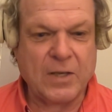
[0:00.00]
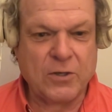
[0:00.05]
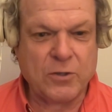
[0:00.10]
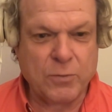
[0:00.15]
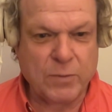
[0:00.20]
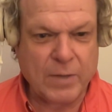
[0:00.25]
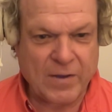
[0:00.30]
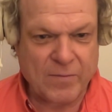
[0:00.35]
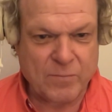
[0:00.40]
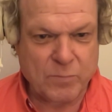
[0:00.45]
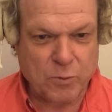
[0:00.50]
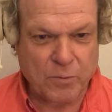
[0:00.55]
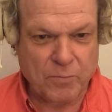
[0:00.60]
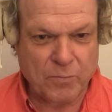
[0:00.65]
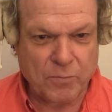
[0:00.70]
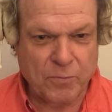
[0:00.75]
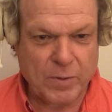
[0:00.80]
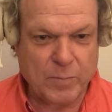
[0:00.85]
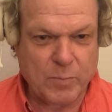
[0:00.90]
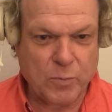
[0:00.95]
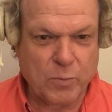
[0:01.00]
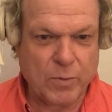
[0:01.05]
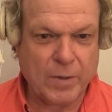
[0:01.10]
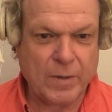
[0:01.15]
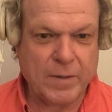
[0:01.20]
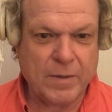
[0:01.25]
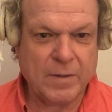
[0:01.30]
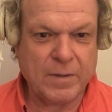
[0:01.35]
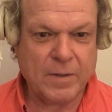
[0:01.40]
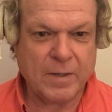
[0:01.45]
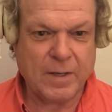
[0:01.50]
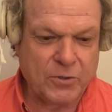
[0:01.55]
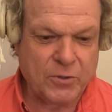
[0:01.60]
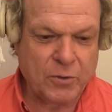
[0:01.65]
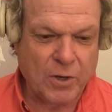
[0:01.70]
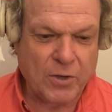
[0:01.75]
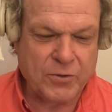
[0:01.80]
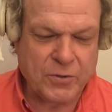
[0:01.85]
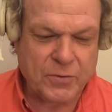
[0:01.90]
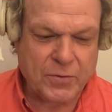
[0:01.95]
they do have more freeboard.
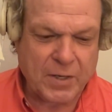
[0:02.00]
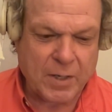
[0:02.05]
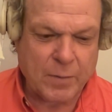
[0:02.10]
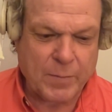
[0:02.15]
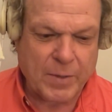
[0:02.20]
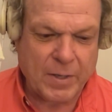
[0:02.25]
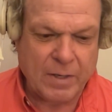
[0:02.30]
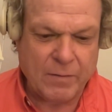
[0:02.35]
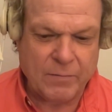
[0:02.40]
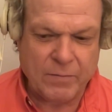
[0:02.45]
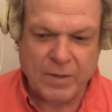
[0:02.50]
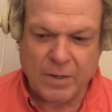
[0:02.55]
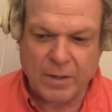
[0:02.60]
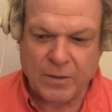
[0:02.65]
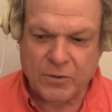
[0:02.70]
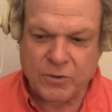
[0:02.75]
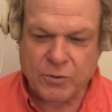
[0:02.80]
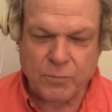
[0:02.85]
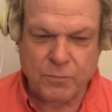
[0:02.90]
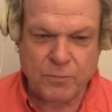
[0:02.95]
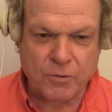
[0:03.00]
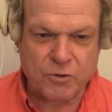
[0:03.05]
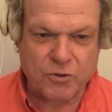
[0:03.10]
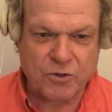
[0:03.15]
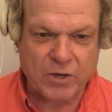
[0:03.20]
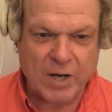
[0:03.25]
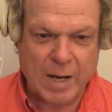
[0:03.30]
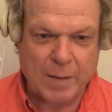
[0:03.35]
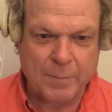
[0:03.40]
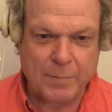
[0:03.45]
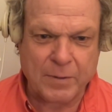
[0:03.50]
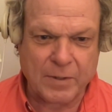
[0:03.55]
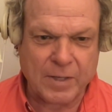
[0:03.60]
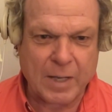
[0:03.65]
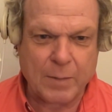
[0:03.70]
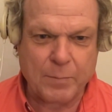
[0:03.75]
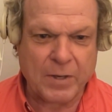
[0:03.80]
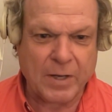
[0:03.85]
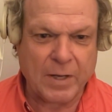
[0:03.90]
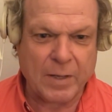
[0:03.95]
But you also think about even in a 2-foot shop
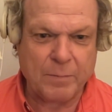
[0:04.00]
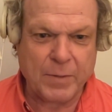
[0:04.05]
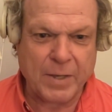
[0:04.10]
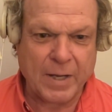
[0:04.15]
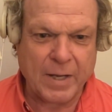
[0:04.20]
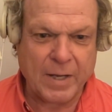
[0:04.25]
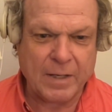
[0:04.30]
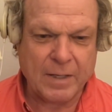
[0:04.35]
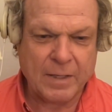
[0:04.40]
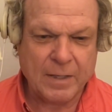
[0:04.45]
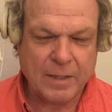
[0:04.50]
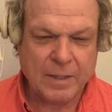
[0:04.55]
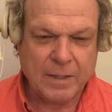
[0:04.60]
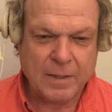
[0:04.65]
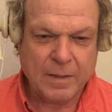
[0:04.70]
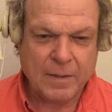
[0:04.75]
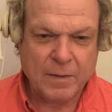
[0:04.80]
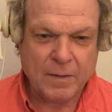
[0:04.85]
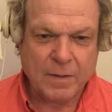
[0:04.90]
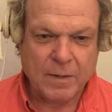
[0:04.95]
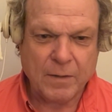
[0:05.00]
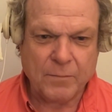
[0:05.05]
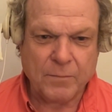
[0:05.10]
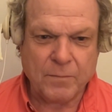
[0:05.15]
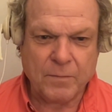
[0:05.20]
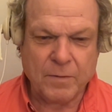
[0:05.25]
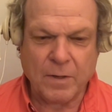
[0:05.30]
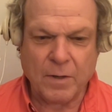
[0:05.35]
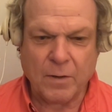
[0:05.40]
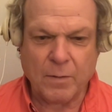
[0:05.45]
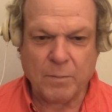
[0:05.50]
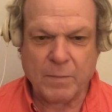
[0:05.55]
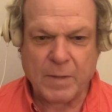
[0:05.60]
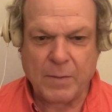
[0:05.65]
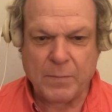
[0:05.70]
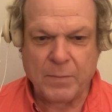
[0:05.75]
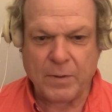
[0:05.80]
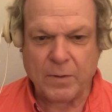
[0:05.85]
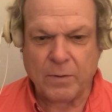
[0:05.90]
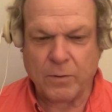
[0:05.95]
in Cape Cod Bay, if, you know,
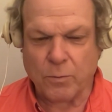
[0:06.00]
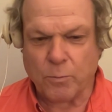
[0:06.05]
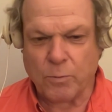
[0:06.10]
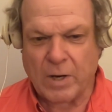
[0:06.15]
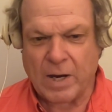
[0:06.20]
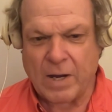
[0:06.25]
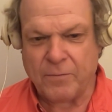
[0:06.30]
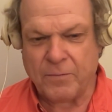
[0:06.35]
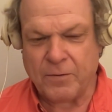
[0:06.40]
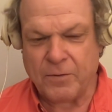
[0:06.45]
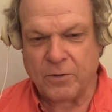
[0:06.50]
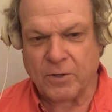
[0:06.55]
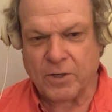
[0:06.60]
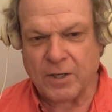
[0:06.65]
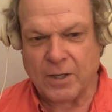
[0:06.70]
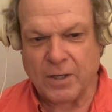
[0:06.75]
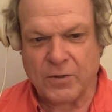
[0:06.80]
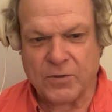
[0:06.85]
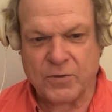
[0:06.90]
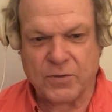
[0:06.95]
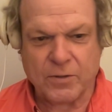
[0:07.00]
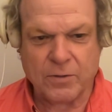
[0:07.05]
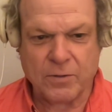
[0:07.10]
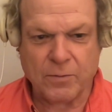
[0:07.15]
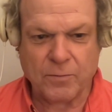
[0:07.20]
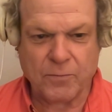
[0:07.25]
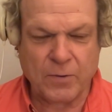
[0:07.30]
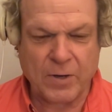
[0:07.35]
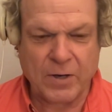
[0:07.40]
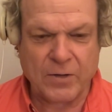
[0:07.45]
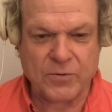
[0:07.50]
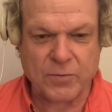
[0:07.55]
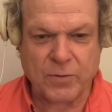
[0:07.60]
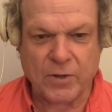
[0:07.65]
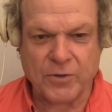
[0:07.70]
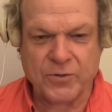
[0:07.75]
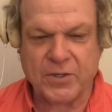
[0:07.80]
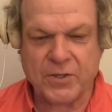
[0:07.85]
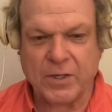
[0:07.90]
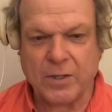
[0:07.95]
maybe your wife and your kids and your friends
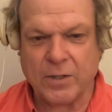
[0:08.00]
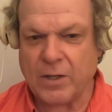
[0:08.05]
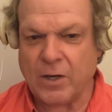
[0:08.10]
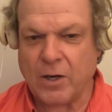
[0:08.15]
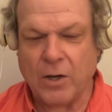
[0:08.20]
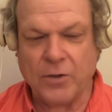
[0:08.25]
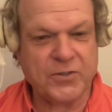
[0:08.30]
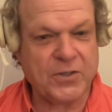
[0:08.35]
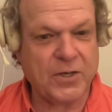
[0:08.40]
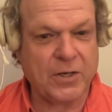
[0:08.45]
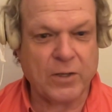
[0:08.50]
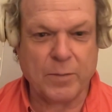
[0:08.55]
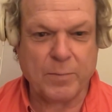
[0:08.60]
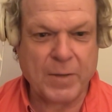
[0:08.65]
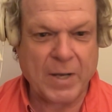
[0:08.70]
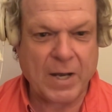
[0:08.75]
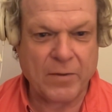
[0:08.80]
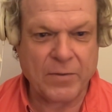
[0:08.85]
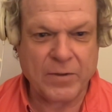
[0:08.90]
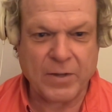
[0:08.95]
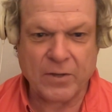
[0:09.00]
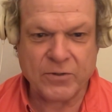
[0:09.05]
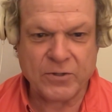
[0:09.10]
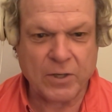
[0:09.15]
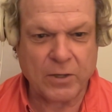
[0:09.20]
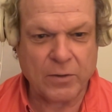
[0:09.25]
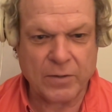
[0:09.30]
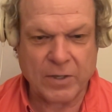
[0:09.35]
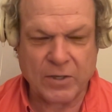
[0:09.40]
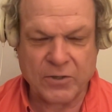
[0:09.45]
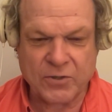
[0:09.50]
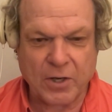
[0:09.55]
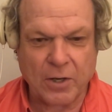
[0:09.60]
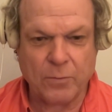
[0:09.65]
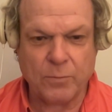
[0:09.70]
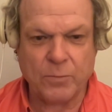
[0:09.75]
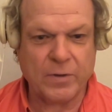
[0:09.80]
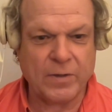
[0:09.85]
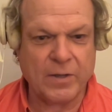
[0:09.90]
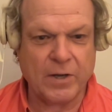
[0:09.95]
are all sitting, they all sit in the bow. That's
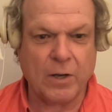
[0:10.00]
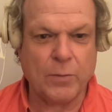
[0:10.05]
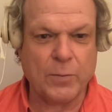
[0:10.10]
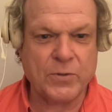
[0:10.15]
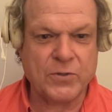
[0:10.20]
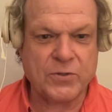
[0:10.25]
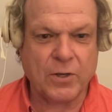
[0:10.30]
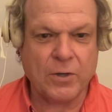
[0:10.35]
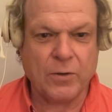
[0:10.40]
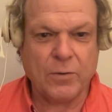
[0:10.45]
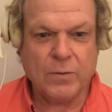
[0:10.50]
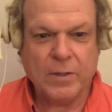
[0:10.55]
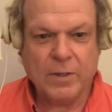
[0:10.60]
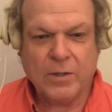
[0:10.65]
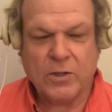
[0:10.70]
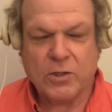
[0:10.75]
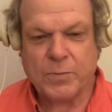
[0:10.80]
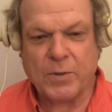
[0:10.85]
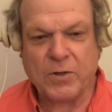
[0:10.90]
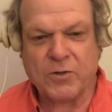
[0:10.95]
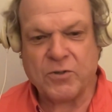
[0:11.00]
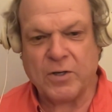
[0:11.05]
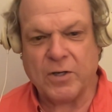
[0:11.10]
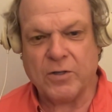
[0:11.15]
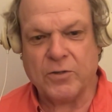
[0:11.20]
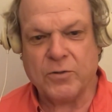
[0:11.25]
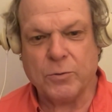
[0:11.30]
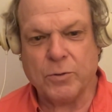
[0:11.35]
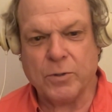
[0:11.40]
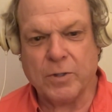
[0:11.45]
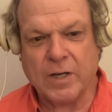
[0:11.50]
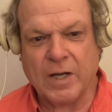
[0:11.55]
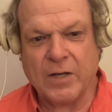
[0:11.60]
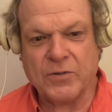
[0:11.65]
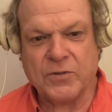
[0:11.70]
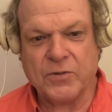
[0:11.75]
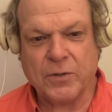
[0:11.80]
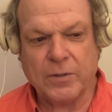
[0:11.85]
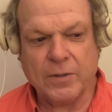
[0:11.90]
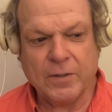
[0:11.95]
all where they always go, especially in a dual
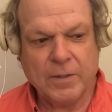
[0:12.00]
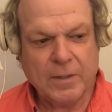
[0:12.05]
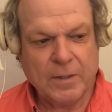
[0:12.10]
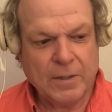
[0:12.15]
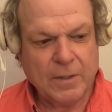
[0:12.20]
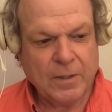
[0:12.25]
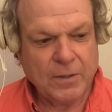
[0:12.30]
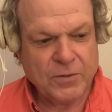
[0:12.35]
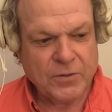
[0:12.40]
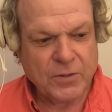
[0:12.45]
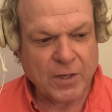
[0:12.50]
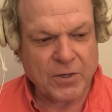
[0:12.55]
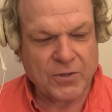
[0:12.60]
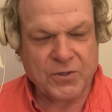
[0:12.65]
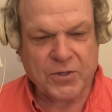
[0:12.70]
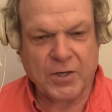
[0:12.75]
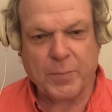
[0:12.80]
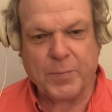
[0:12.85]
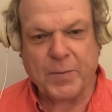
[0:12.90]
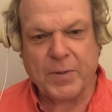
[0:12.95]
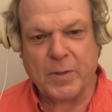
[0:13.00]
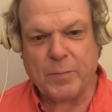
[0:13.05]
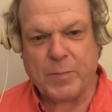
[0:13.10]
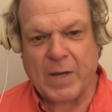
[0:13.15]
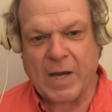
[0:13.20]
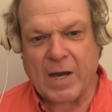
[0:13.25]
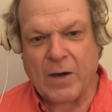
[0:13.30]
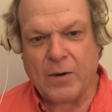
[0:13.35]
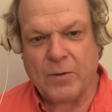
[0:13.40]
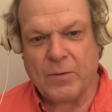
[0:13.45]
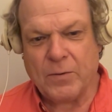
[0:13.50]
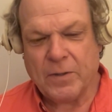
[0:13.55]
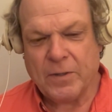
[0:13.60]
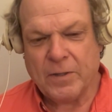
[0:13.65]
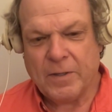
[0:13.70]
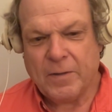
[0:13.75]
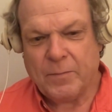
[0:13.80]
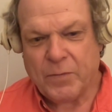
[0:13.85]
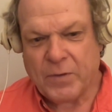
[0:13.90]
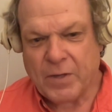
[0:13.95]
console. So you're going to sit up in the bow,
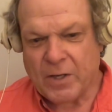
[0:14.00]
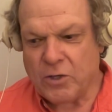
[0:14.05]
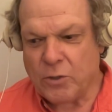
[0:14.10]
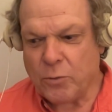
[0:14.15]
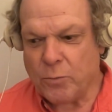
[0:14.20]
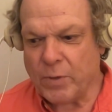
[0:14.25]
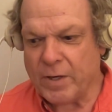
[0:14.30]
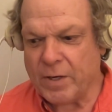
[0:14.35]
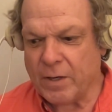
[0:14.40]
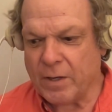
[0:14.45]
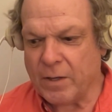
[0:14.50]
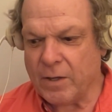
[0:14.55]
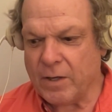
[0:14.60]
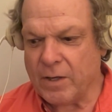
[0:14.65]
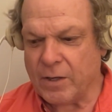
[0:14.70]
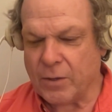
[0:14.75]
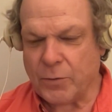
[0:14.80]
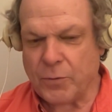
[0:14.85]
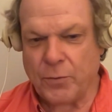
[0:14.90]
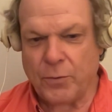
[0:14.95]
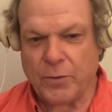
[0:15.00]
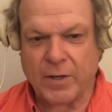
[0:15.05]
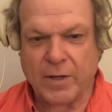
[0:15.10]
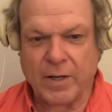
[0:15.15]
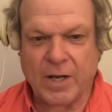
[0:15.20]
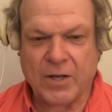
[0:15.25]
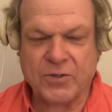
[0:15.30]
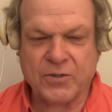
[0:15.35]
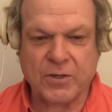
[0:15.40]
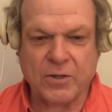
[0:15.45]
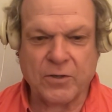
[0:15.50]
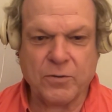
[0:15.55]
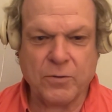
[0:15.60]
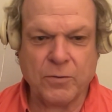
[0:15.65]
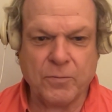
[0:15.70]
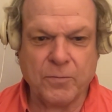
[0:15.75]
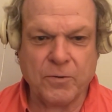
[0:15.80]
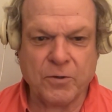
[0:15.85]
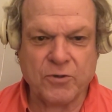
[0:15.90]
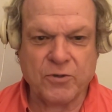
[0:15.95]
and you're running along at 30 knots in a
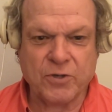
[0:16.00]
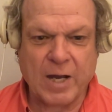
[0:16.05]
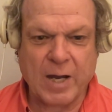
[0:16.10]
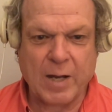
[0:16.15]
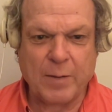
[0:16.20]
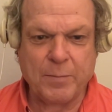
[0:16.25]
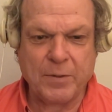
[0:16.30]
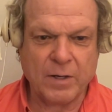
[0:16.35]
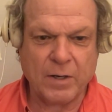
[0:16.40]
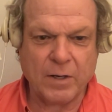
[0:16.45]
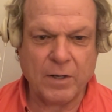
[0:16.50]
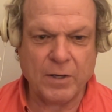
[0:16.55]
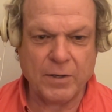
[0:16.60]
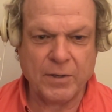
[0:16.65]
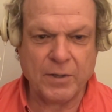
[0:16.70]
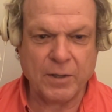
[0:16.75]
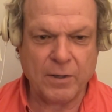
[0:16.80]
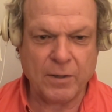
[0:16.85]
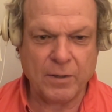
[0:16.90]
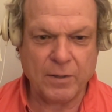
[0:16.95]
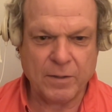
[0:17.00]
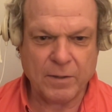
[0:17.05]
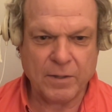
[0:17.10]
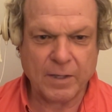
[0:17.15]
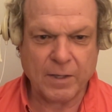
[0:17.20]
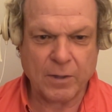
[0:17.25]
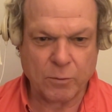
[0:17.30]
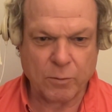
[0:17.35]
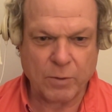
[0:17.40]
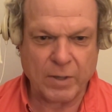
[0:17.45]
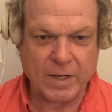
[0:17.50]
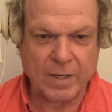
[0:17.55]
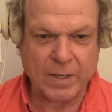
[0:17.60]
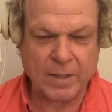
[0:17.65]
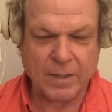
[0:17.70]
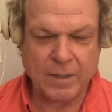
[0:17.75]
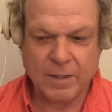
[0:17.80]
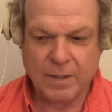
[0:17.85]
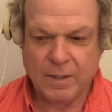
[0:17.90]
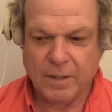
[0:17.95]
2-foot shop in a hunt hull, like a
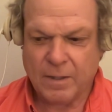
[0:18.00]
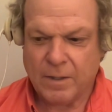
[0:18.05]
Grady.